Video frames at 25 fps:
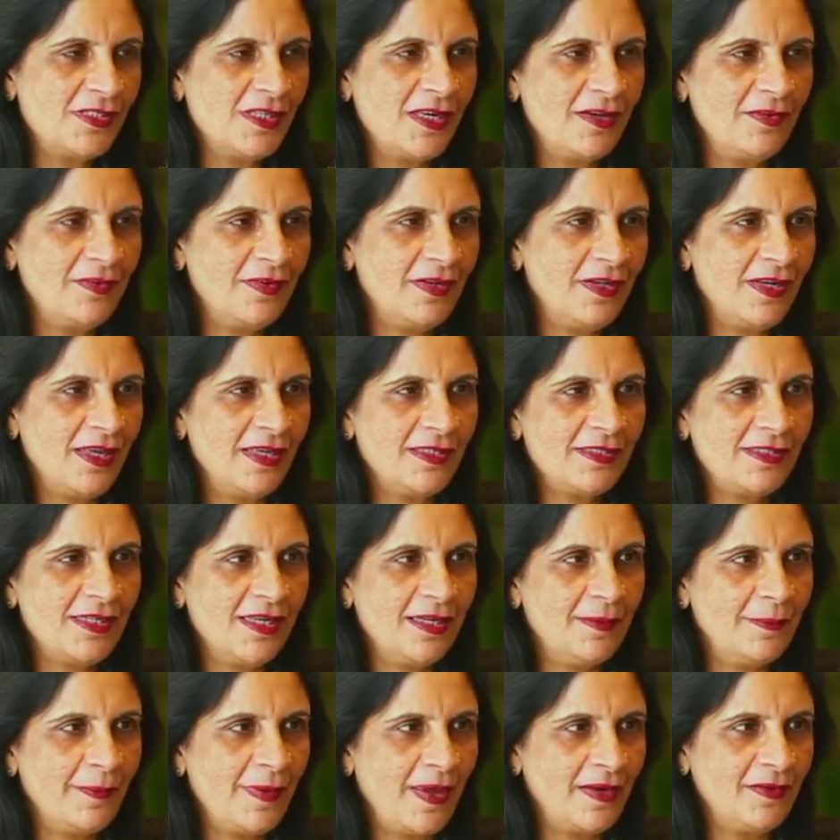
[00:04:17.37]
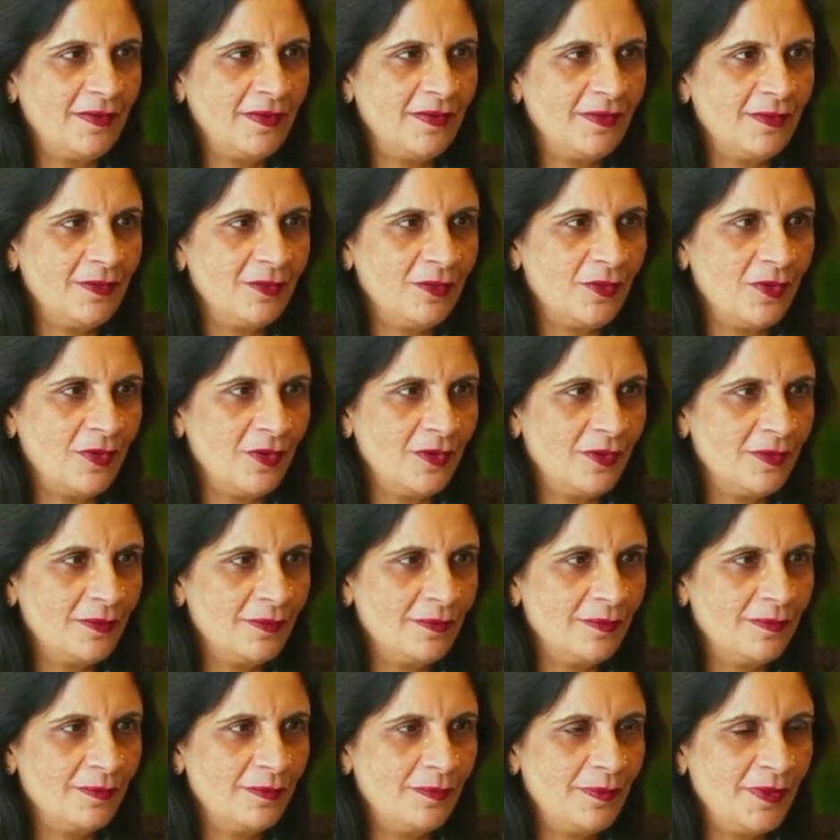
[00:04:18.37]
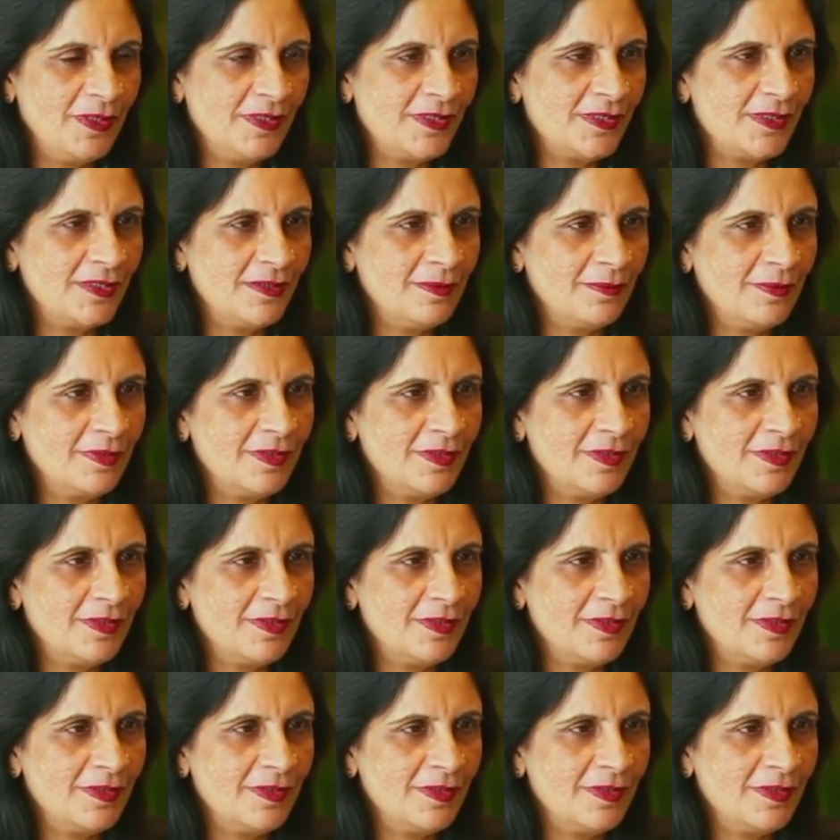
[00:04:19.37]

I realized I had married the wrong person,